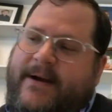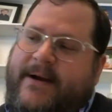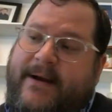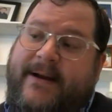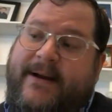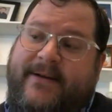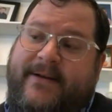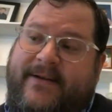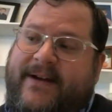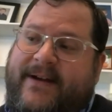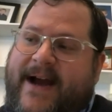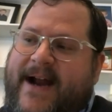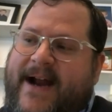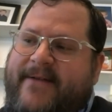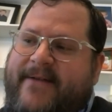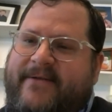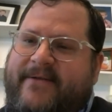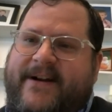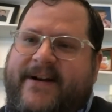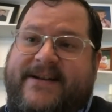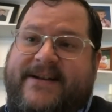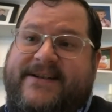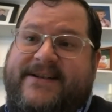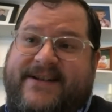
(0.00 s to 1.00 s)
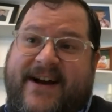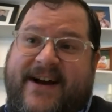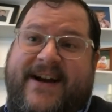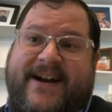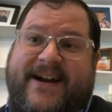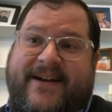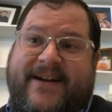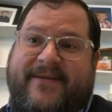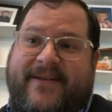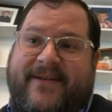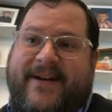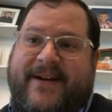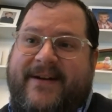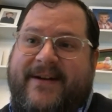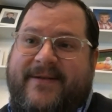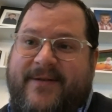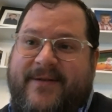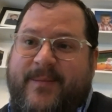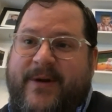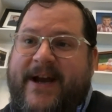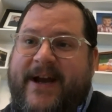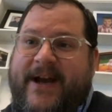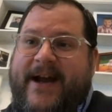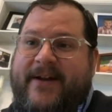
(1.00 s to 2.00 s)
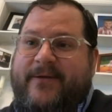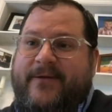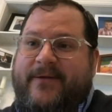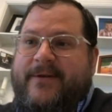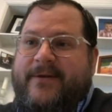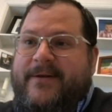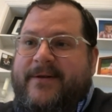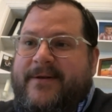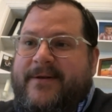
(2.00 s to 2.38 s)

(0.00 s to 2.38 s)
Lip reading: It's kind of an exciting thing, to be honest with you.